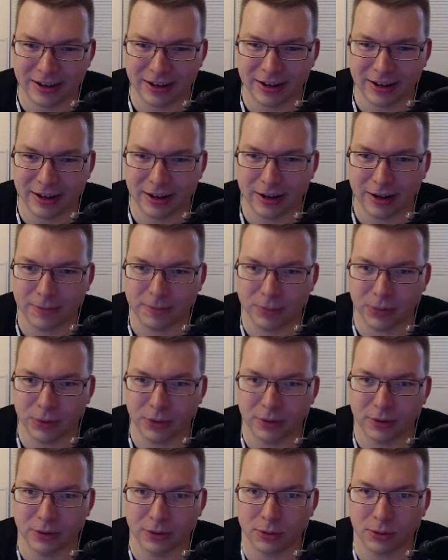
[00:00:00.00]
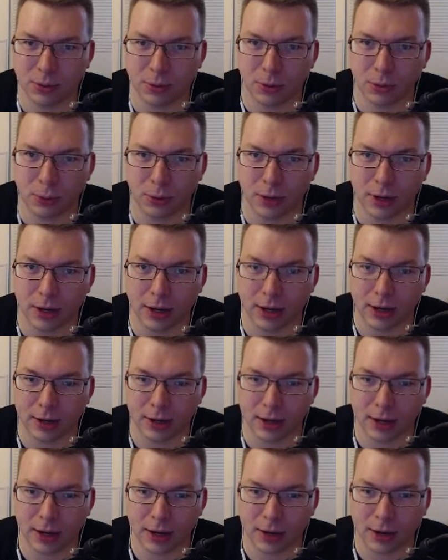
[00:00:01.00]
So what we're working on
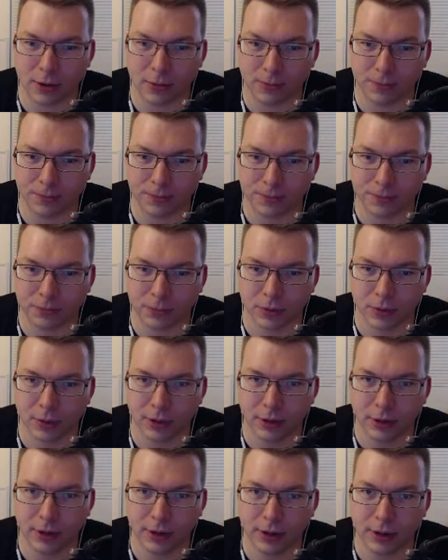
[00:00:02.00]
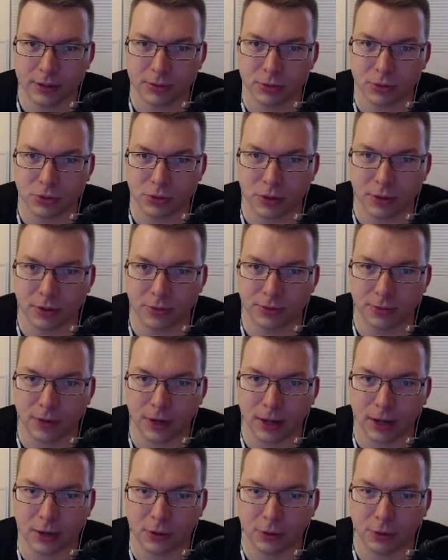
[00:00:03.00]
now is I'm just trying to
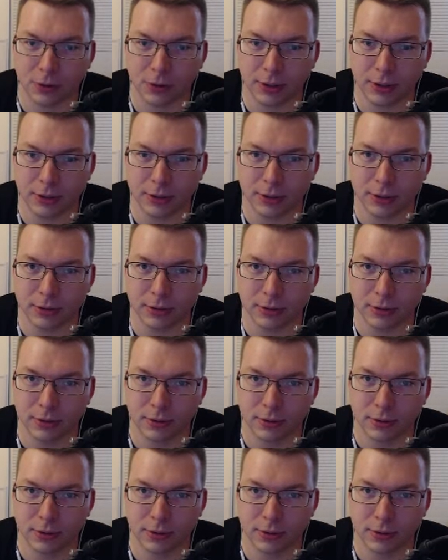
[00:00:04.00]
finagle with these